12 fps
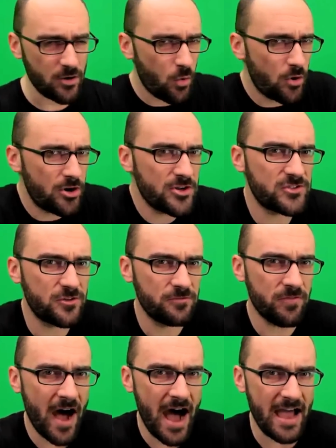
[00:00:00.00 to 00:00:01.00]
in order to
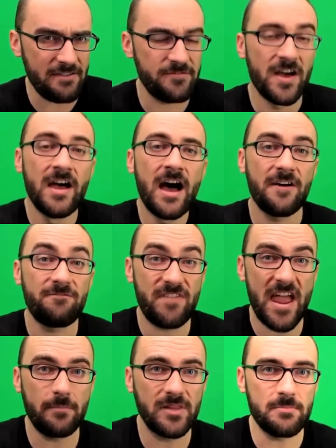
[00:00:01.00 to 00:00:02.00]
survive, a
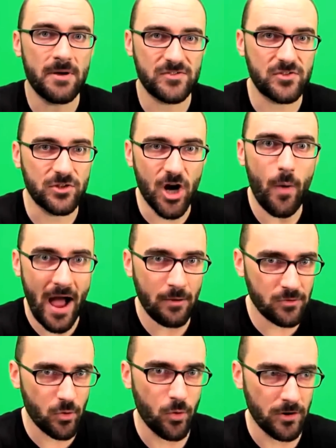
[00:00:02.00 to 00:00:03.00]
family must go
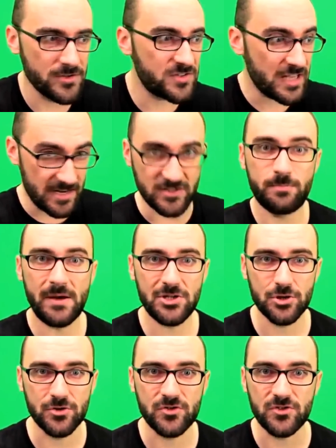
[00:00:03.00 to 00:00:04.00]
outdoors in a
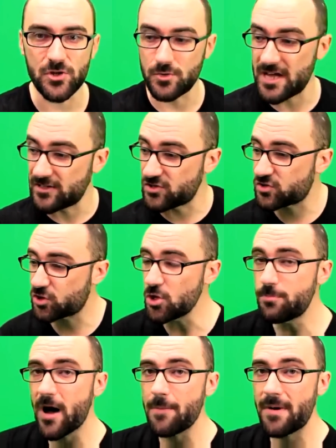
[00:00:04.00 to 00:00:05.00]
special suit and
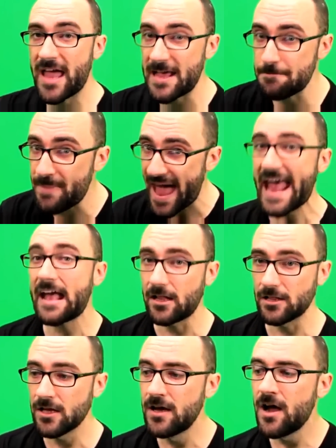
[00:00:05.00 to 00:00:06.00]
scoop up a
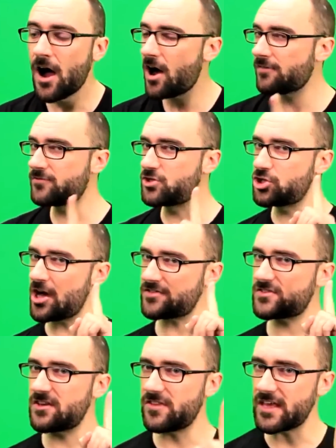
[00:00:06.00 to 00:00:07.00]
pail of
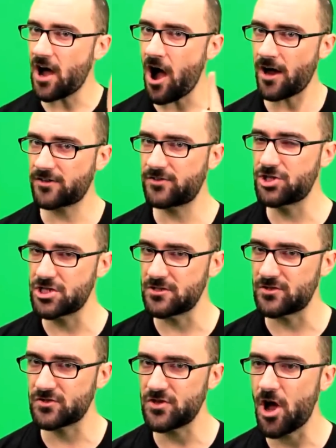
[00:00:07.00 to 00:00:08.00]
just the
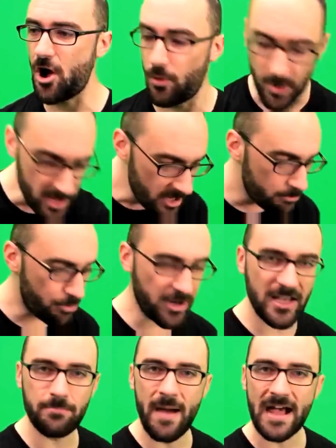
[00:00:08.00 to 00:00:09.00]
oxygen snow,
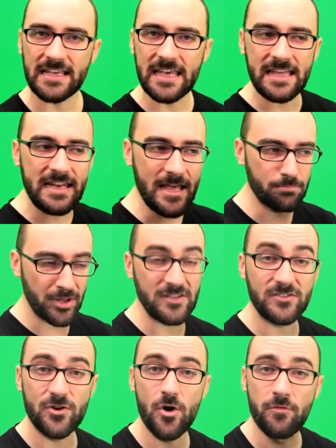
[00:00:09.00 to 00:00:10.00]
bring it back in, and
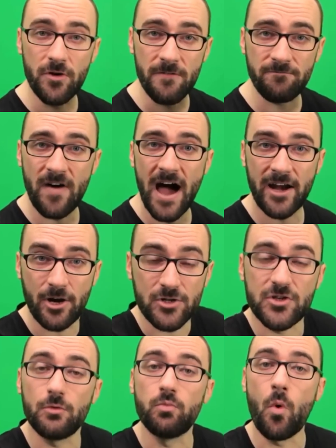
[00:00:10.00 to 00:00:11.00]
place it over a fire
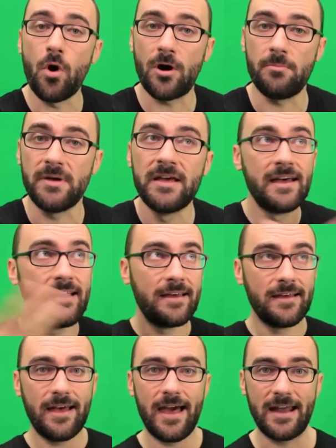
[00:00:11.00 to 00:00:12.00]
to warm
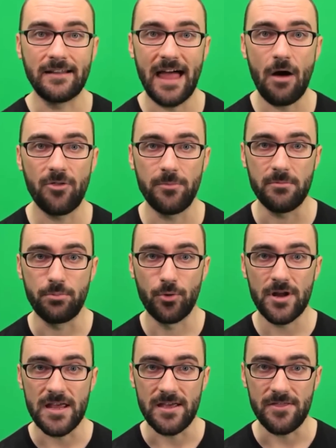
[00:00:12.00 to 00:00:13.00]
and allow them to
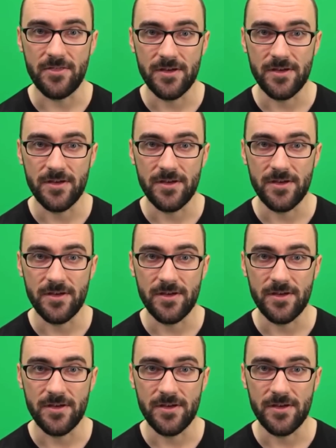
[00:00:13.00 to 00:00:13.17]
breathe.